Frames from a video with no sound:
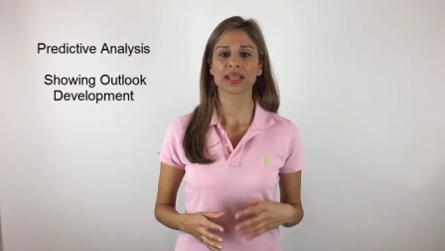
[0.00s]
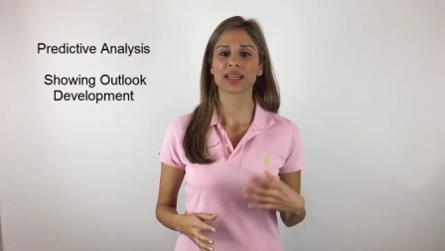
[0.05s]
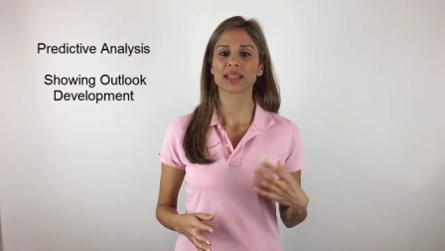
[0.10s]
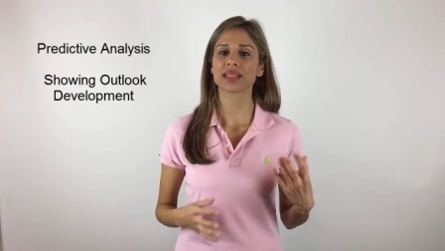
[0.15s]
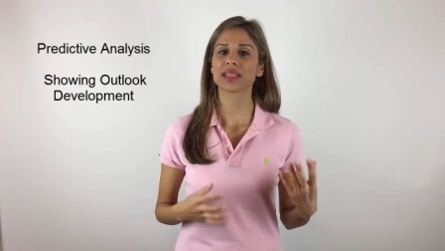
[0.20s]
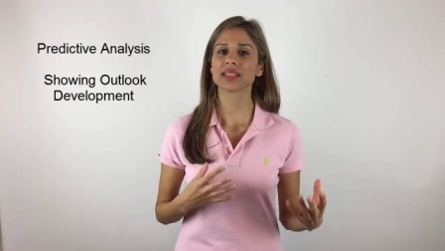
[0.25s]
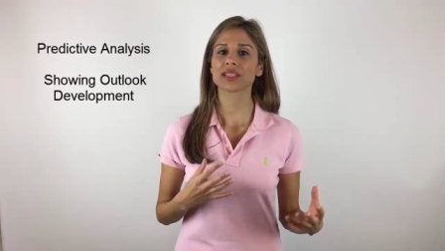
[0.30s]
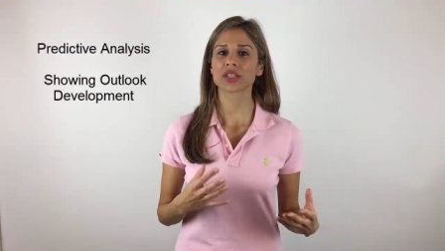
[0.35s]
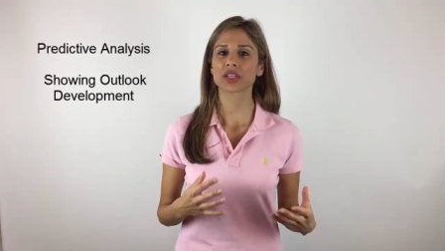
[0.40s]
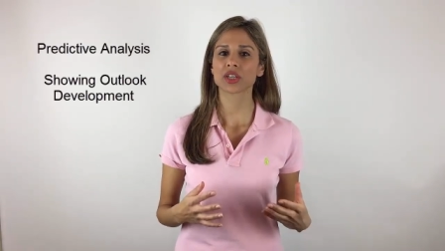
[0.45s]
Now,
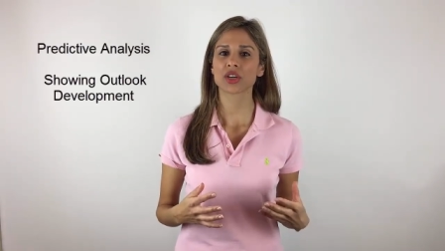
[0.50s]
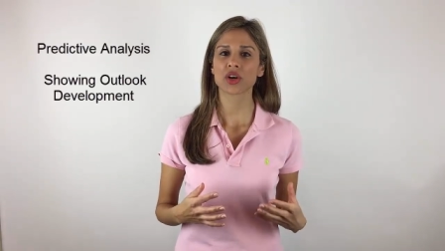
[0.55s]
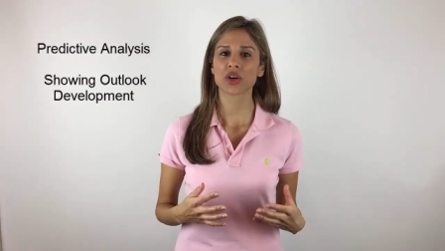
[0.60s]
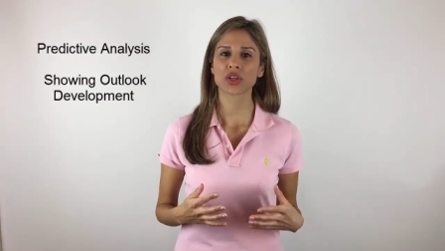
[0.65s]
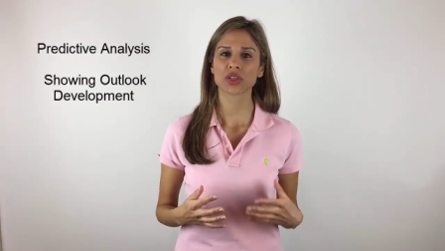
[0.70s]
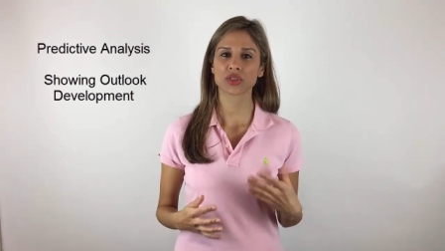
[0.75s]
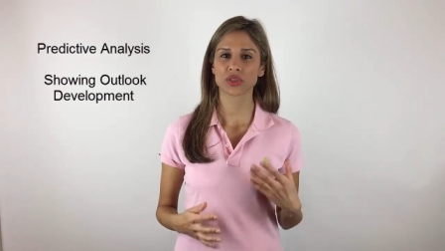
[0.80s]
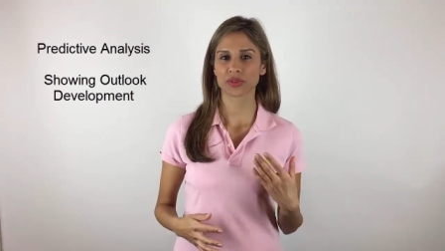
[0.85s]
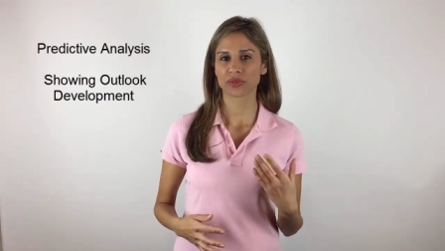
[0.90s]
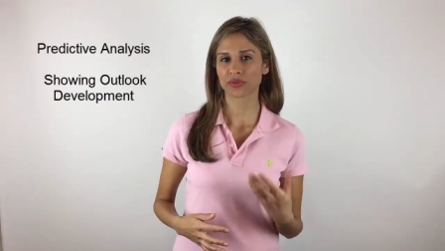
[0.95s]
these are
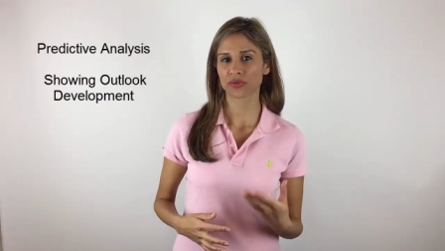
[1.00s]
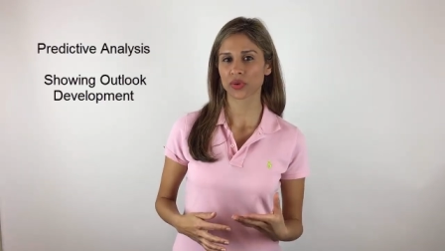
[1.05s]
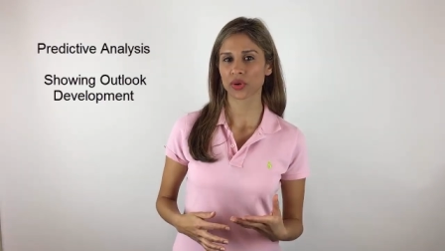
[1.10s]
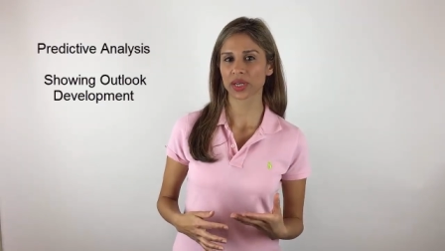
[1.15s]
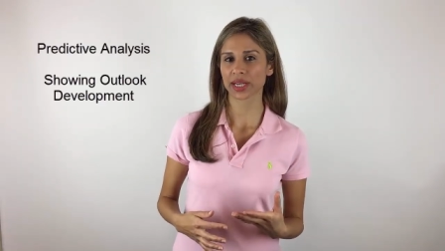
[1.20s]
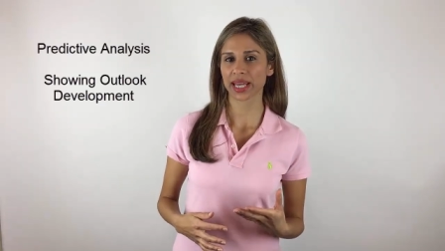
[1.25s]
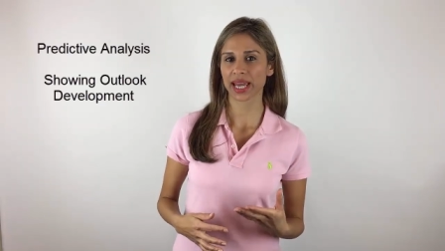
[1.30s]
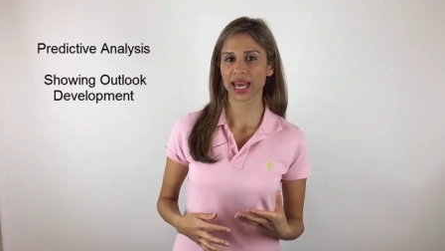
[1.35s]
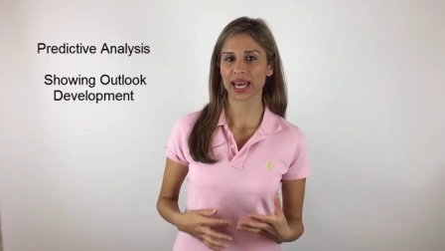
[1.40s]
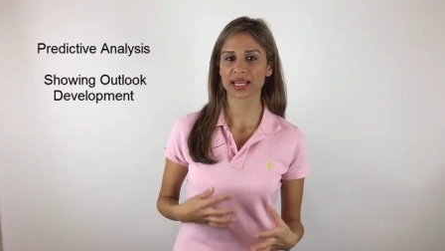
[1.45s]
called your
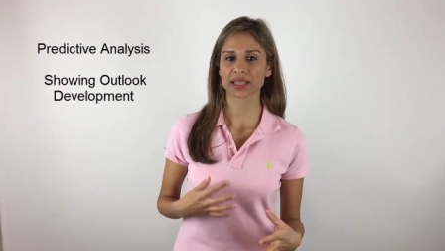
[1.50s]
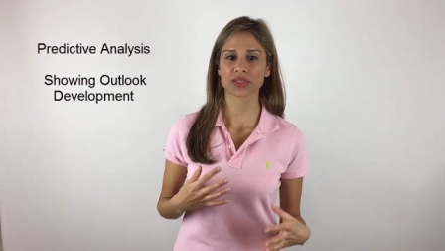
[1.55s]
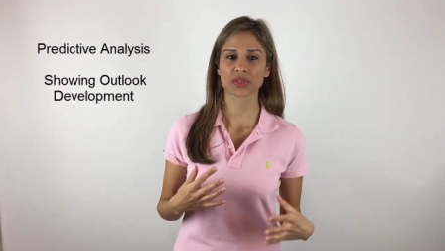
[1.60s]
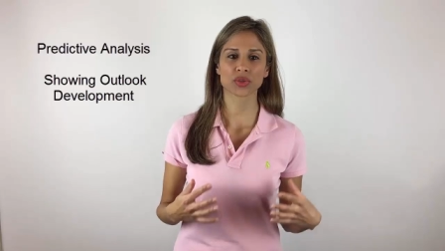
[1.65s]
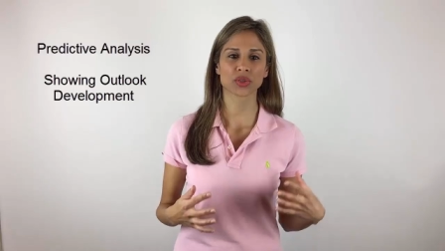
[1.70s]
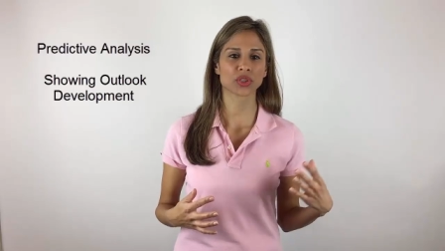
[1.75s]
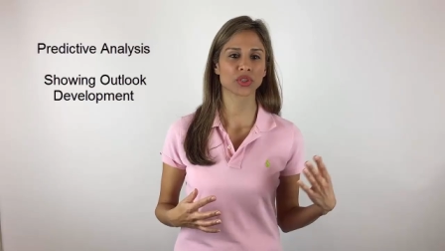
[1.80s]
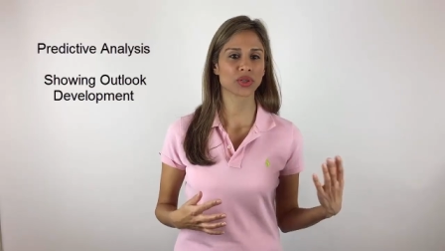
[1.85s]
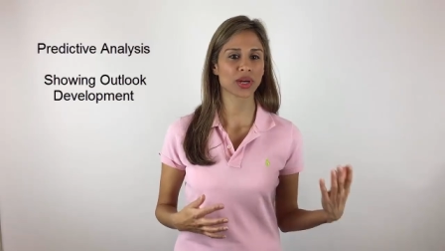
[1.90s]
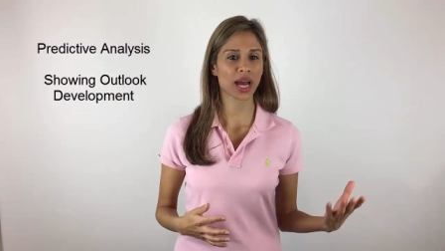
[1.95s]
forecast
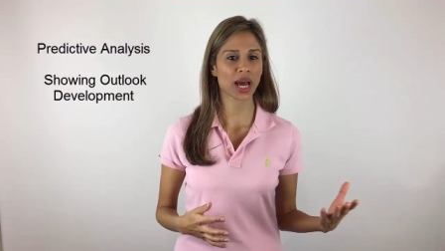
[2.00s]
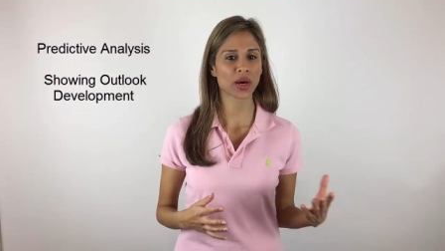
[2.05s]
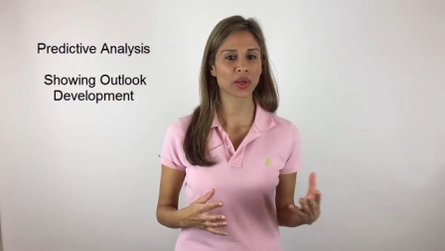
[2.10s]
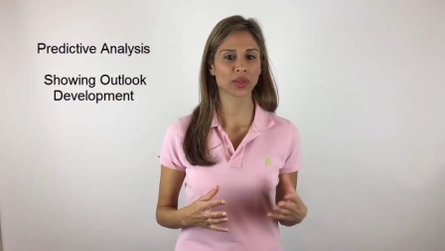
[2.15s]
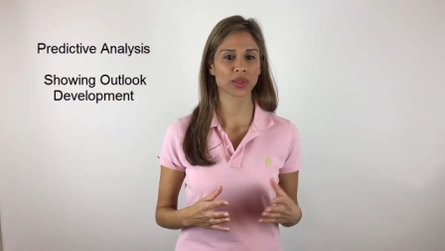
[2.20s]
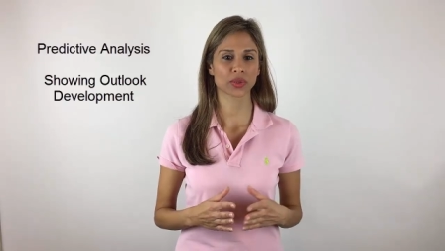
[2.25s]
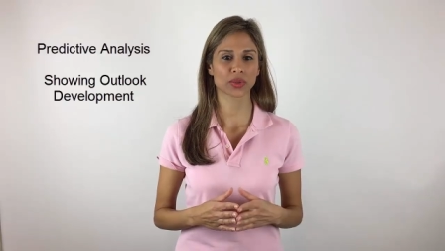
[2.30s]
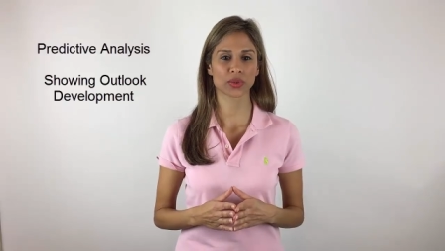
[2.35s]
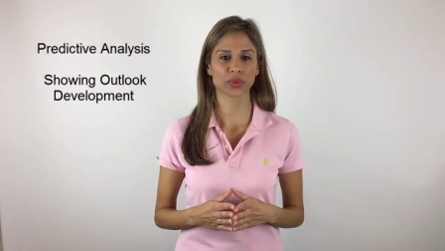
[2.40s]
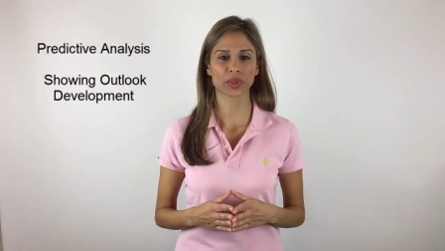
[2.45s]
or your
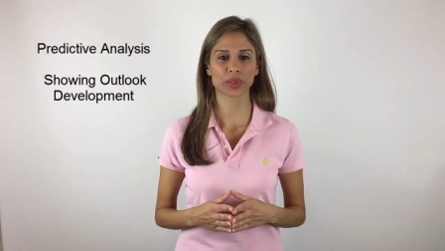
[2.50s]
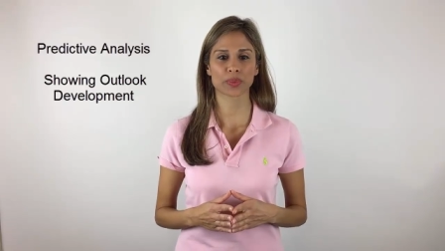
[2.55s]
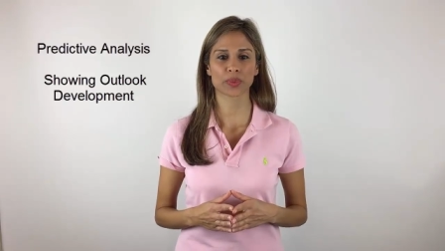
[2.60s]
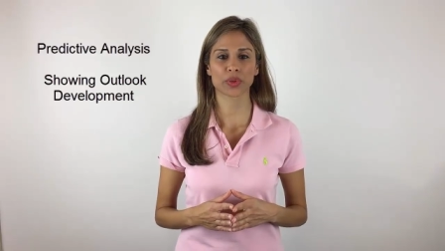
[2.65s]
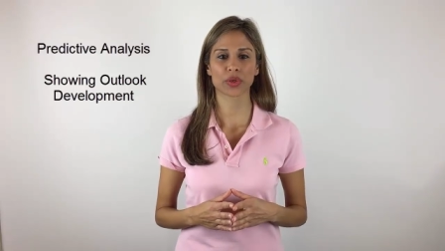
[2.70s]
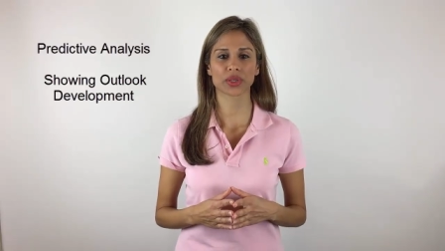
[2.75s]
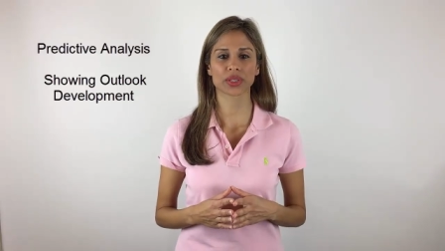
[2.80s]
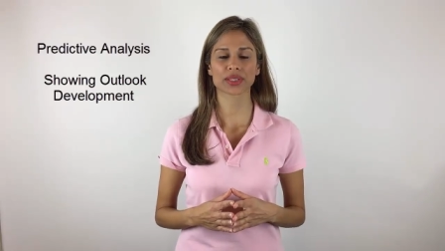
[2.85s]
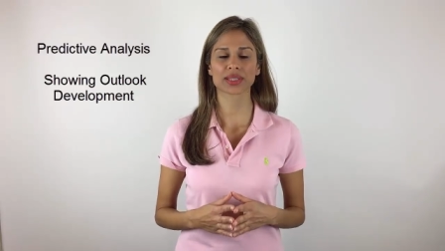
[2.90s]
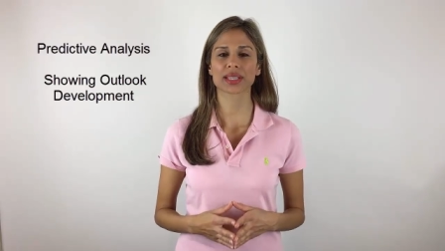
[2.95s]
outlook
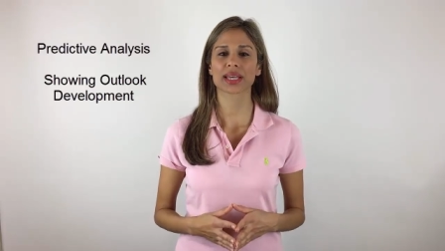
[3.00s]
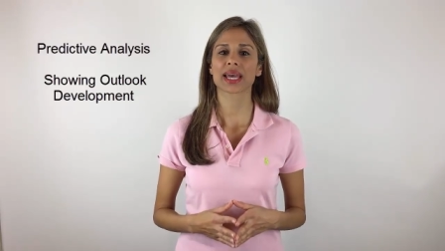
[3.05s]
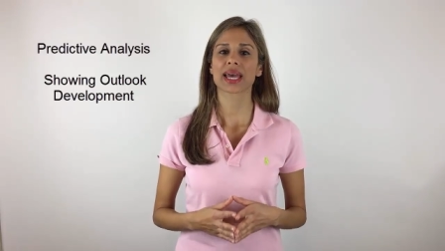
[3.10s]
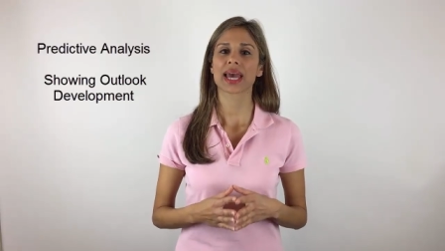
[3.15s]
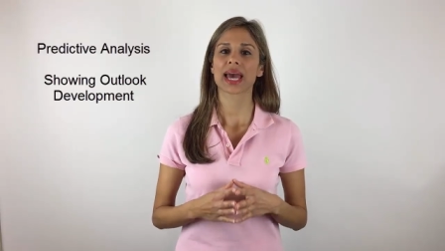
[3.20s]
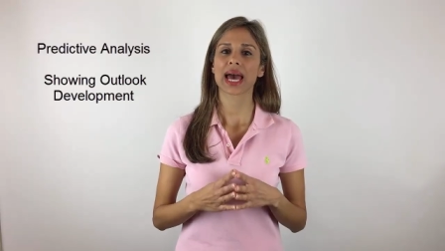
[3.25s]
reports.